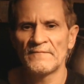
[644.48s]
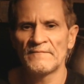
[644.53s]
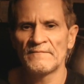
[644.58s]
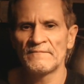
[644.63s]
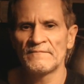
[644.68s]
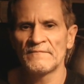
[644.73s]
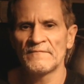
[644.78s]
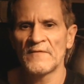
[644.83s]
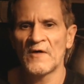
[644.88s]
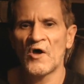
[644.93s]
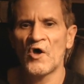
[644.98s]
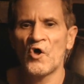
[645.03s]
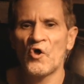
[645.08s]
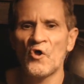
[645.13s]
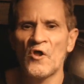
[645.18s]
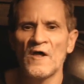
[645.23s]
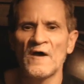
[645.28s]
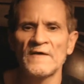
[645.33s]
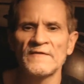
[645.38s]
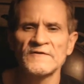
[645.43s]
the
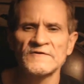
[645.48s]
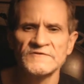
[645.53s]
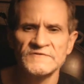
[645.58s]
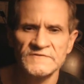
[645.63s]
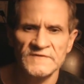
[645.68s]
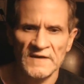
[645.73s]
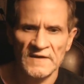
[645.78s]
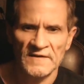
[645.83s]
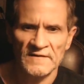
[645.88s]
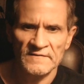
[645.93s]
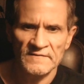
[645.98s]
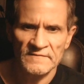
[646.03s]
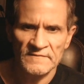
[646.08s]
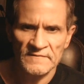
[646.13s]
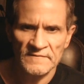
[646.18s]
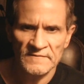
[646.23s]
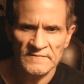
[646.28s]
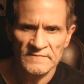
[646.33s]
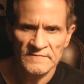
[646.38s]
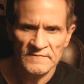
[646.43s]
whole other set
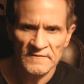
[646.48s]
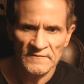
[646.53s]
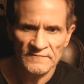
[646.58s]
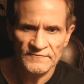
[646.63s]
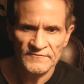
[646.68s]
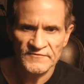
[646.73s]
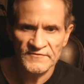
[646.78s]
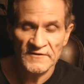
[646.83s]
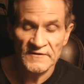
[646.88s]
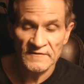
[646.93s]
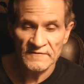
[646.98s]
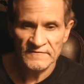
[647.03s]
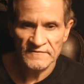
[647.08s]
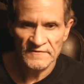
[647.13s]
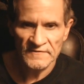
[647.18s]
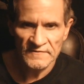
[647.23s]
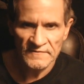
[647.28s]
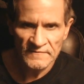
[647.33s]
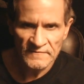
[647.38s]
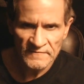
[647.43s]
of
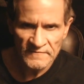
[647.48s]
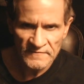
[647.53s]
citizens,